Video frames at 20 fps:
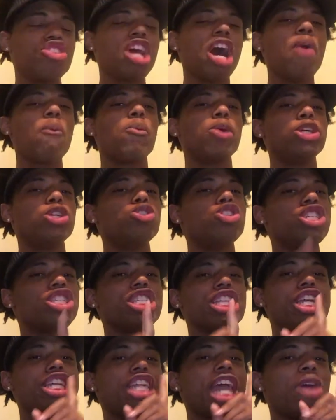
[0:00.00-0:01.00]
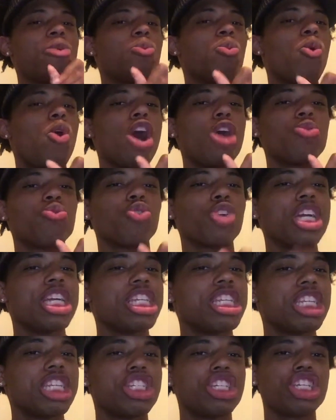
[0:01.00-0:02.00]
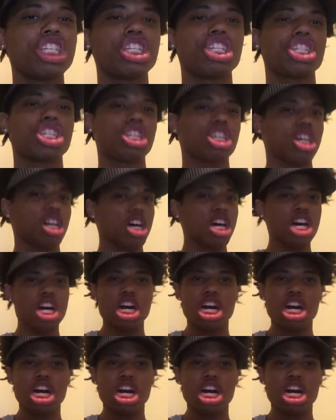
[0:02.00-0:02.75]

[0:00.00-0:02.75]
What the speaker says: know when you just need that one reason just to,